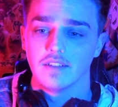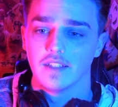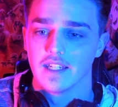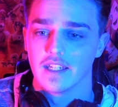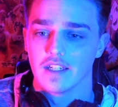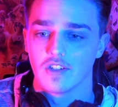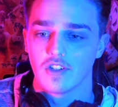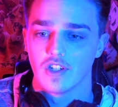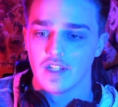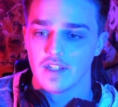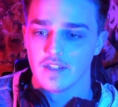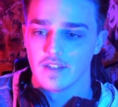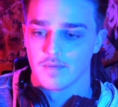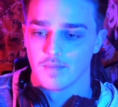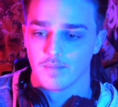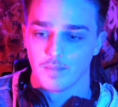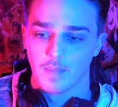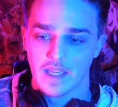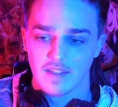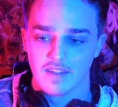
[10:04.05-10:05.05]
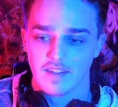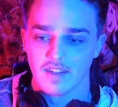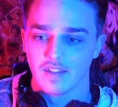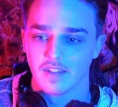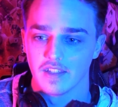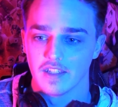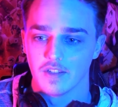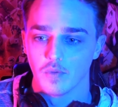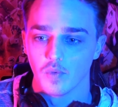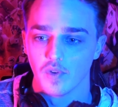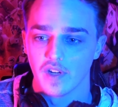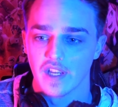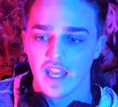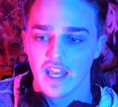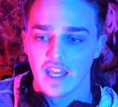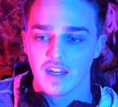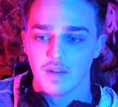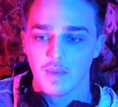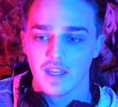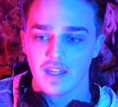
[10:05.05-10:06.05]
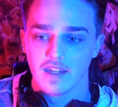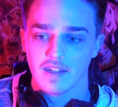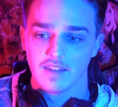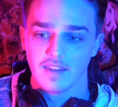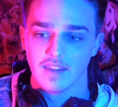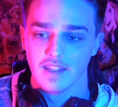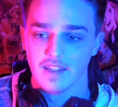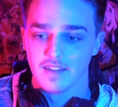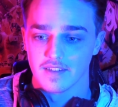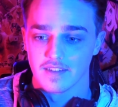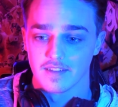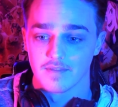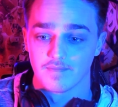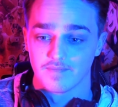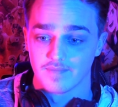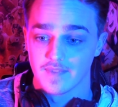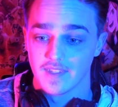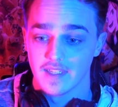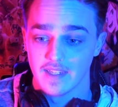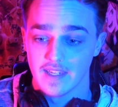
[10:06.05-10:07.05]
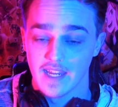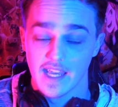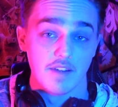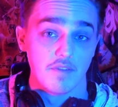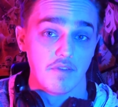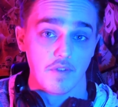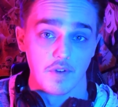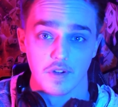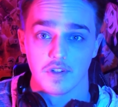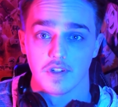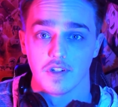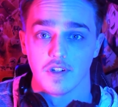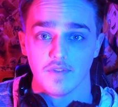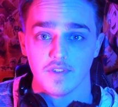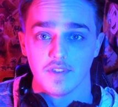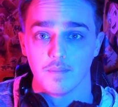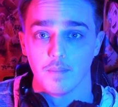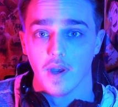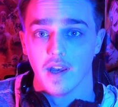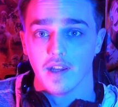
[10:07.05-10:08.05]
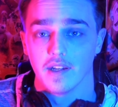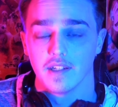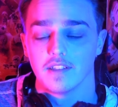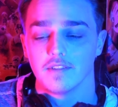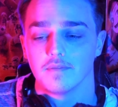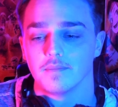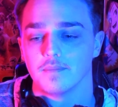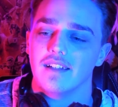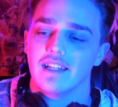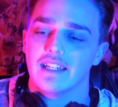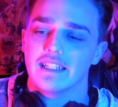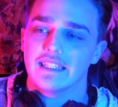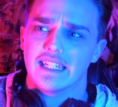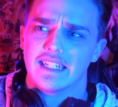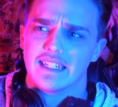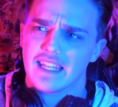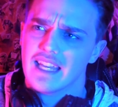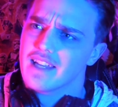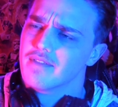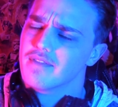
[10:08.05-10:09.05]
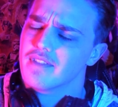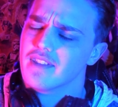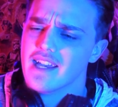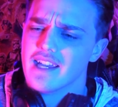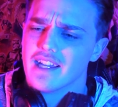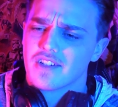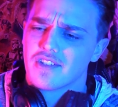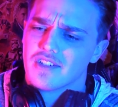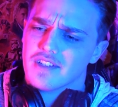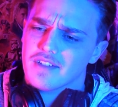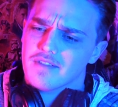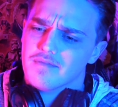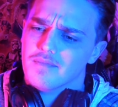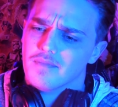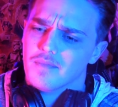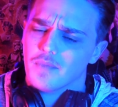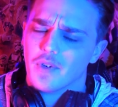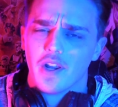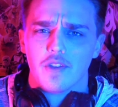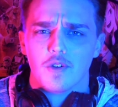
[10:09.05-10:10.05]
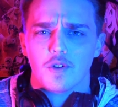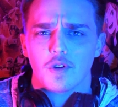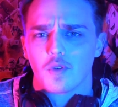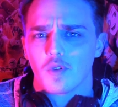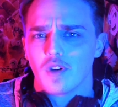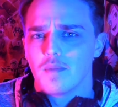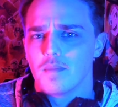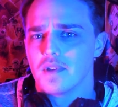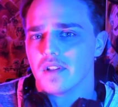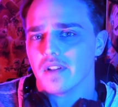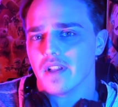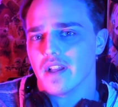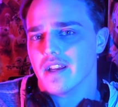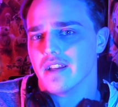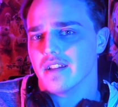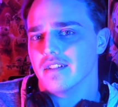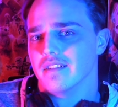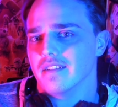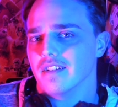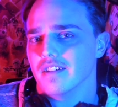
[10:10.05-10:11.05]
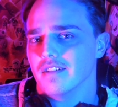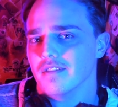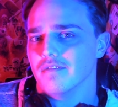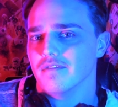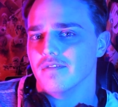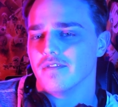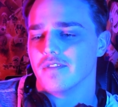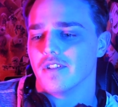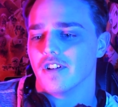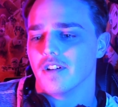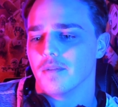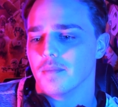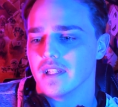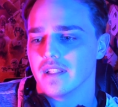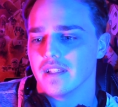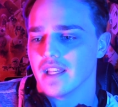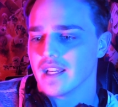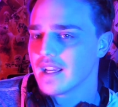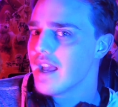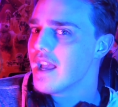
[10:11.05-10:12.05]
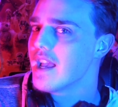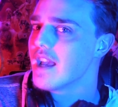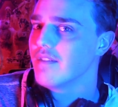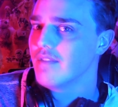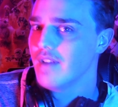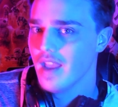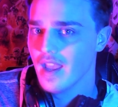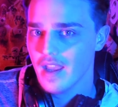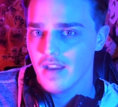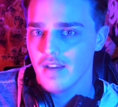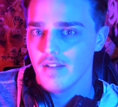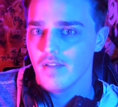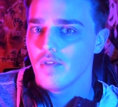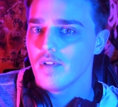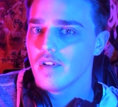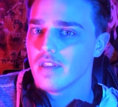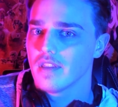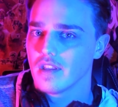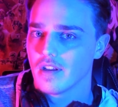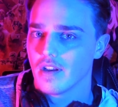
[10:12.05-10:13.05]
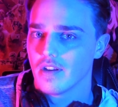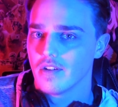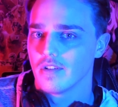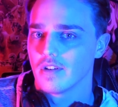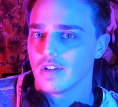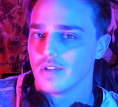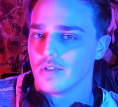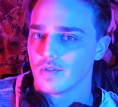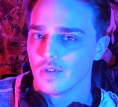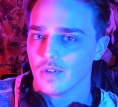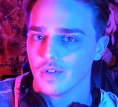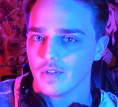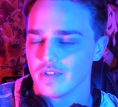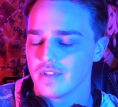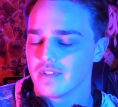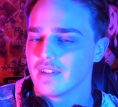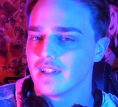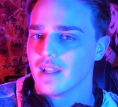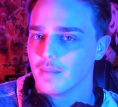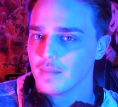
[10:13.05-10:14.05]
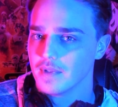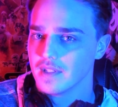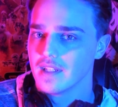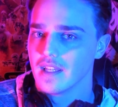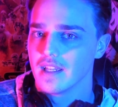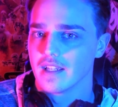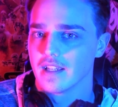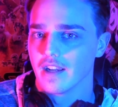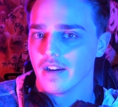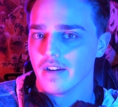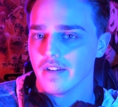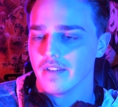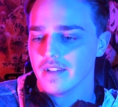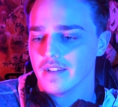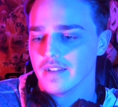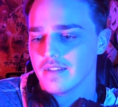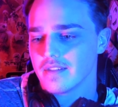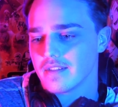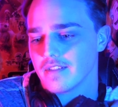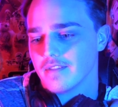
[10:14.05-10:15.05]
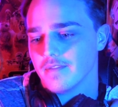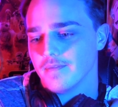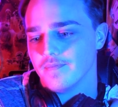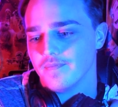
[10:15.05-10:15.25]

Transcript: Like she's basically reanimated this dead version of his body and then gave the actually rather creepy line of her being like, I have everything under control, just let me take care of this.